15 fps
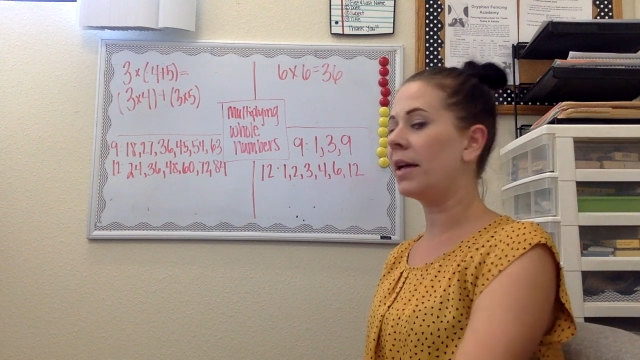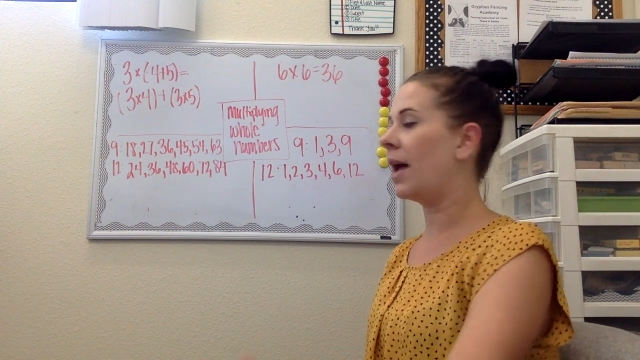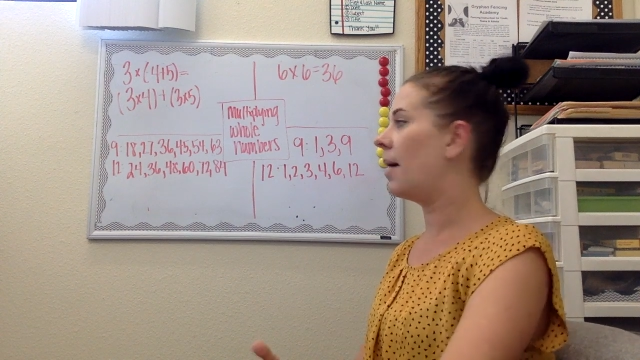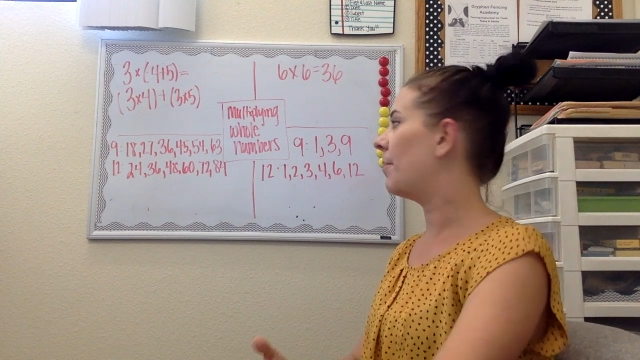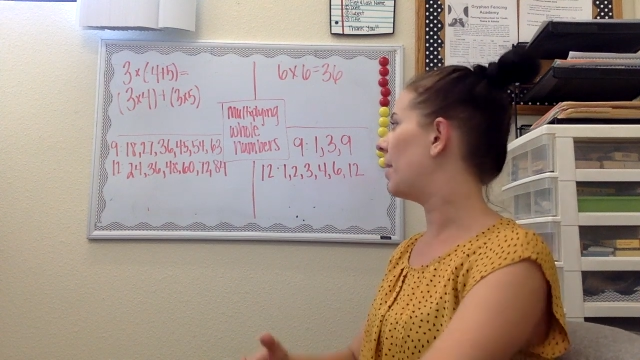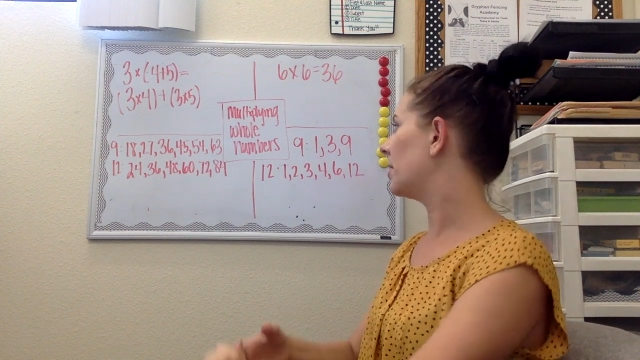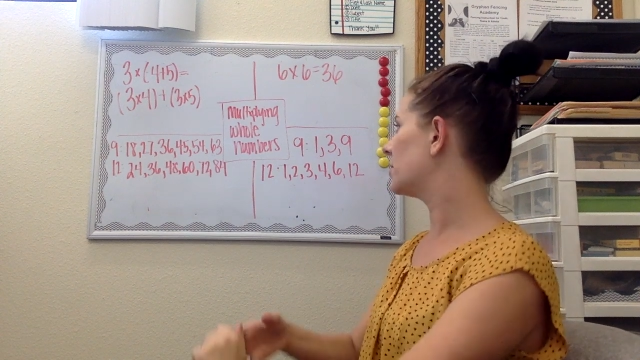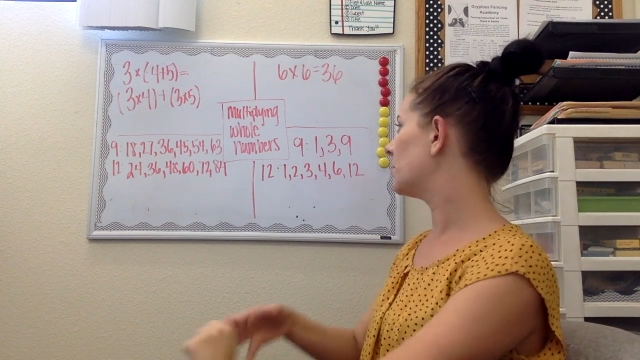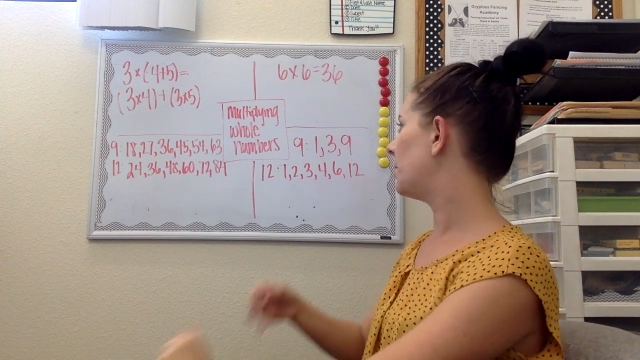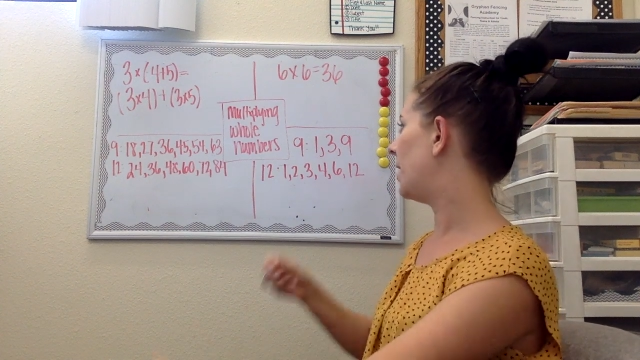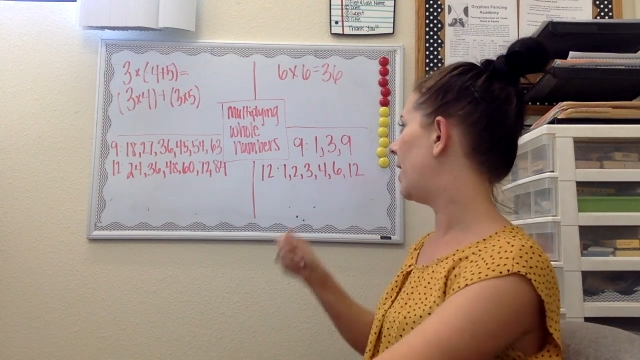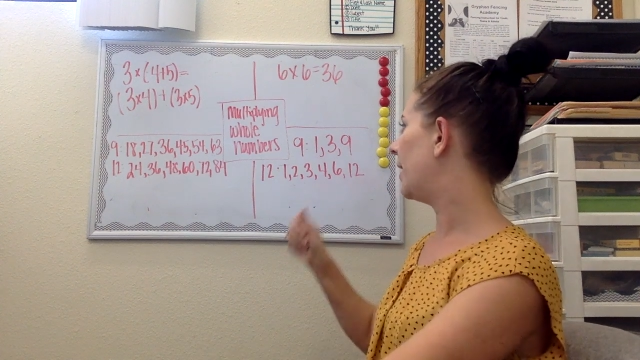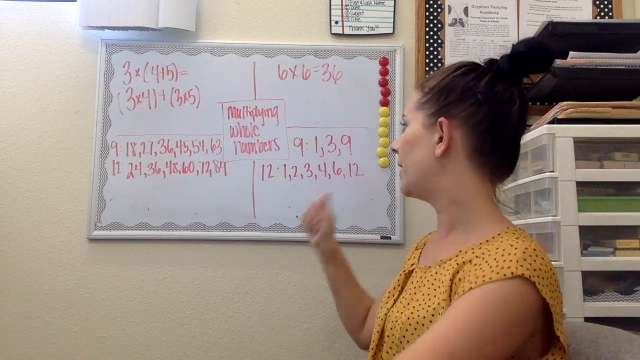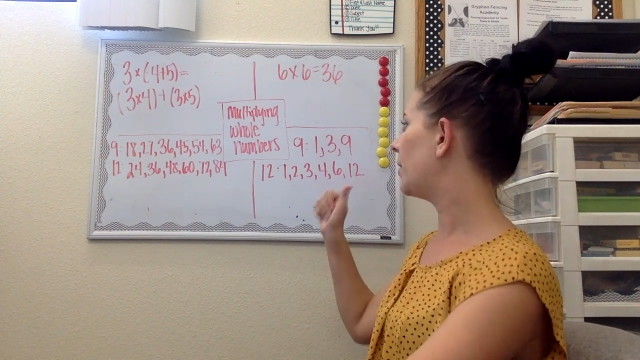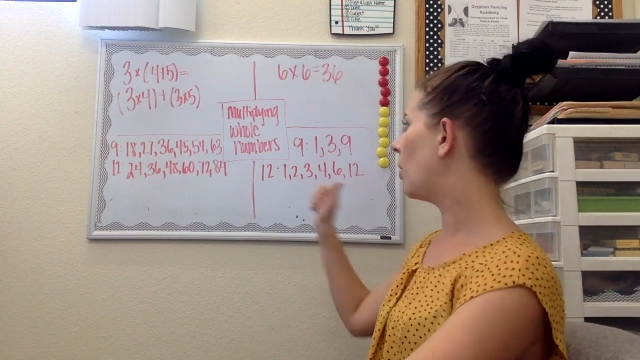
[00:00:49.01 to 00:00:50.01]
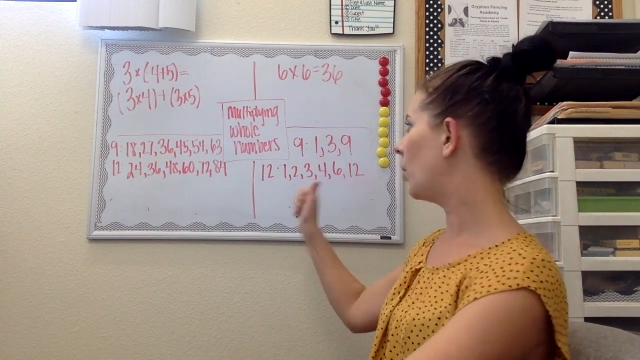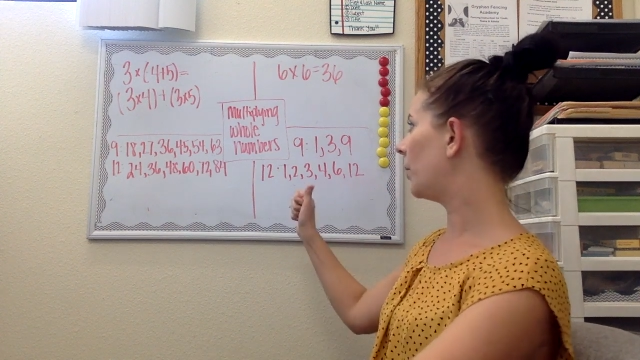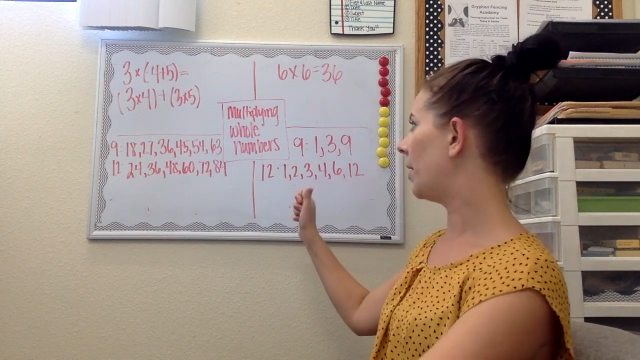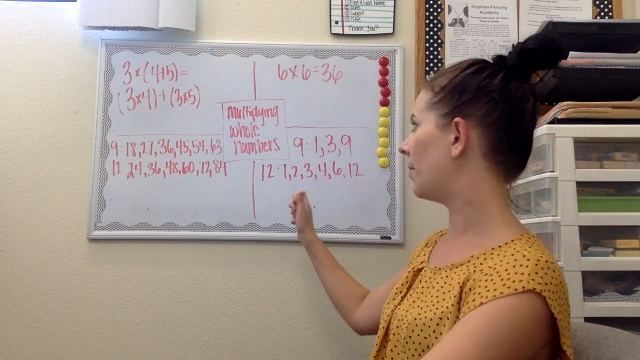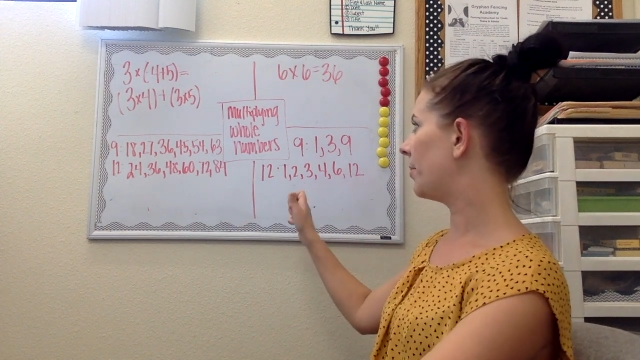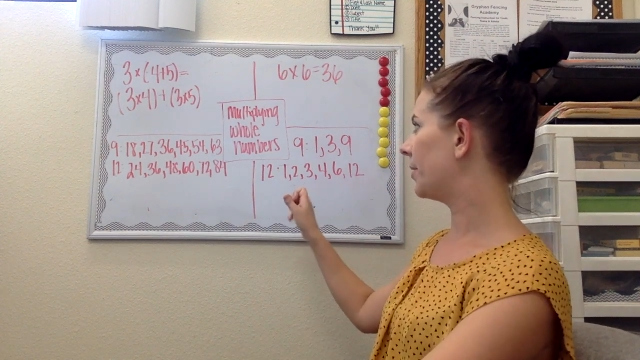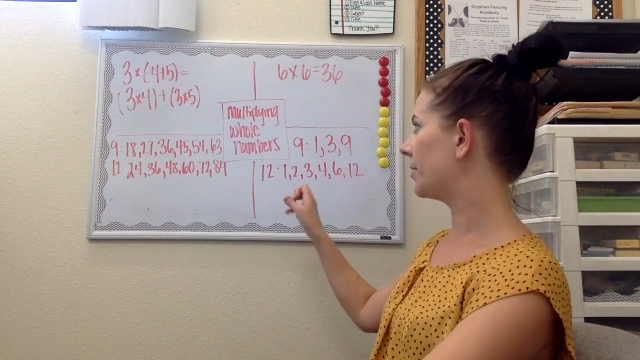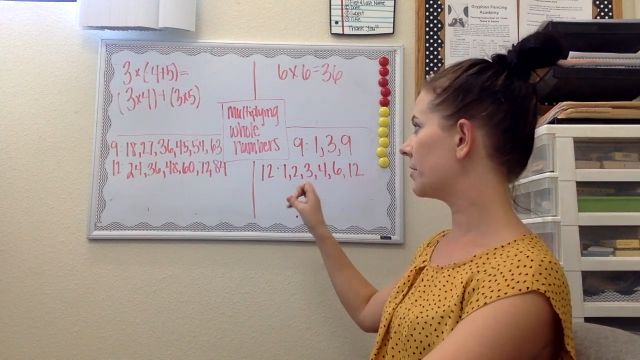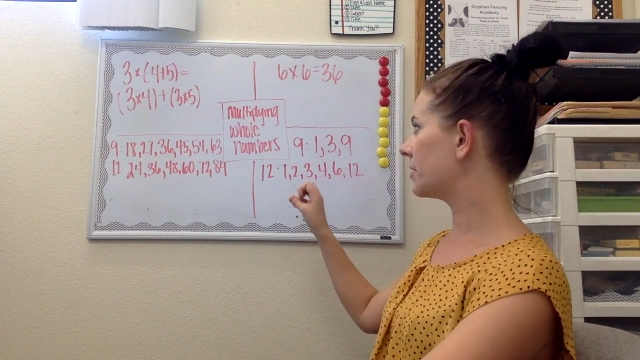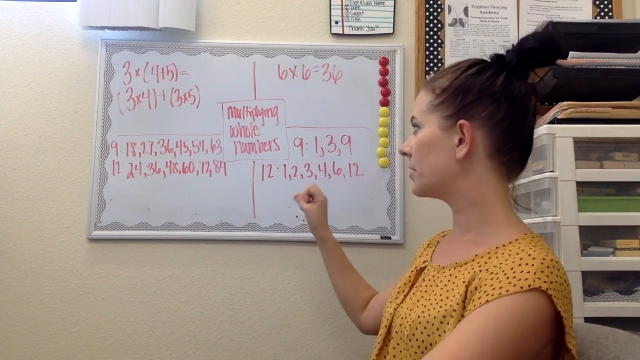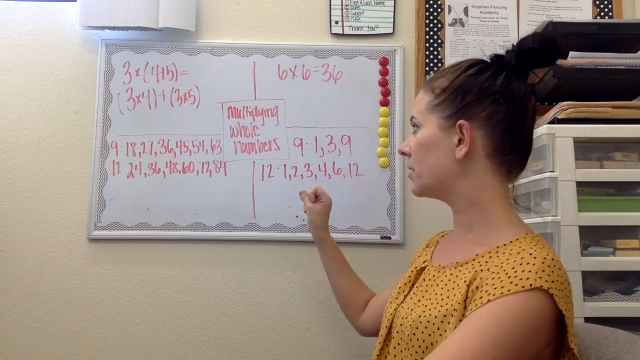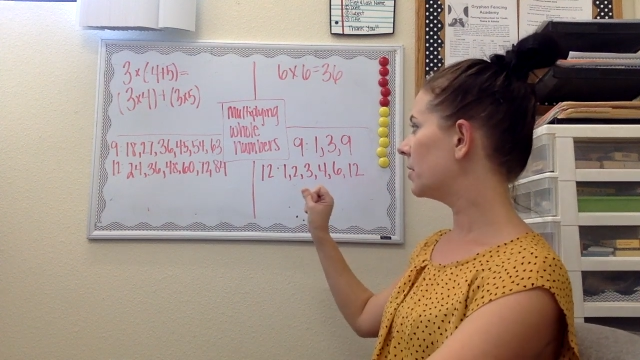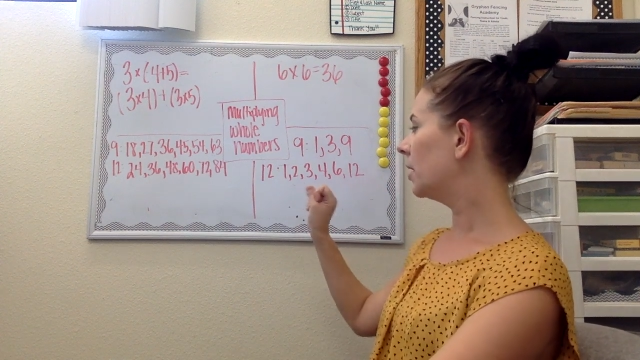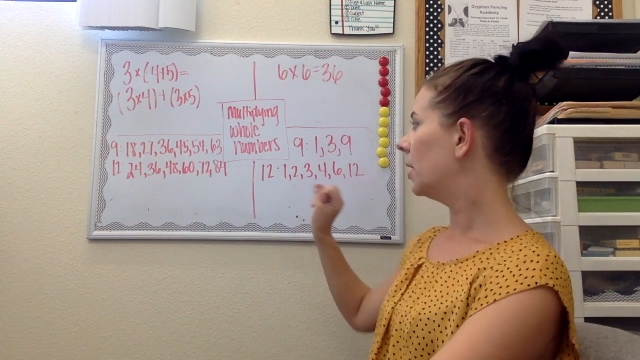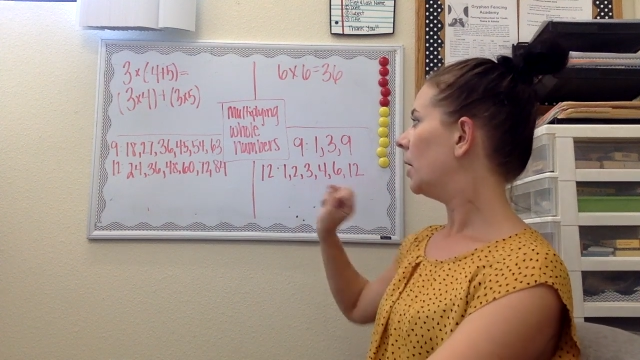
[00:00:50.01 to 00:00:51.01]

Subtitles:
at multiplying whole numbers.